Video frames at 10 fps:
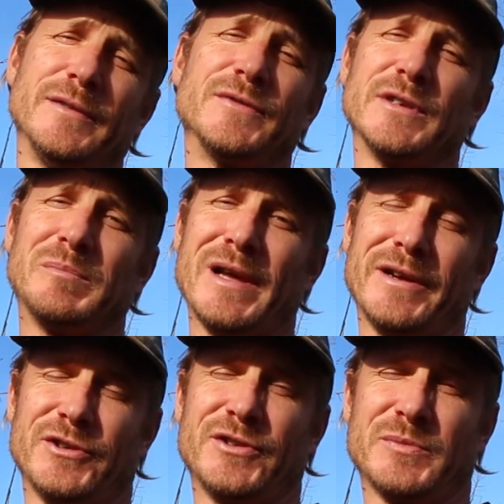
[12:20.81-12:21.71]
lives in
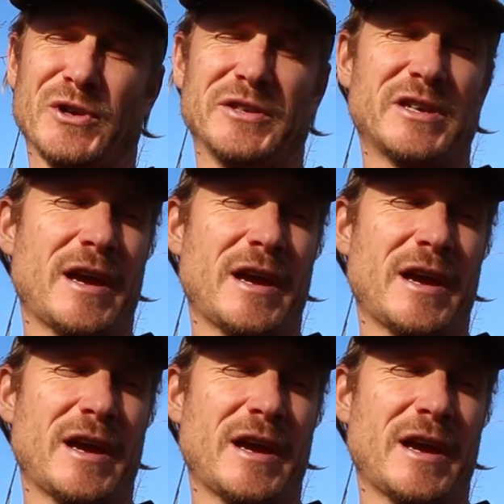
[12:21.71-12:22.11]
Blanchard Springs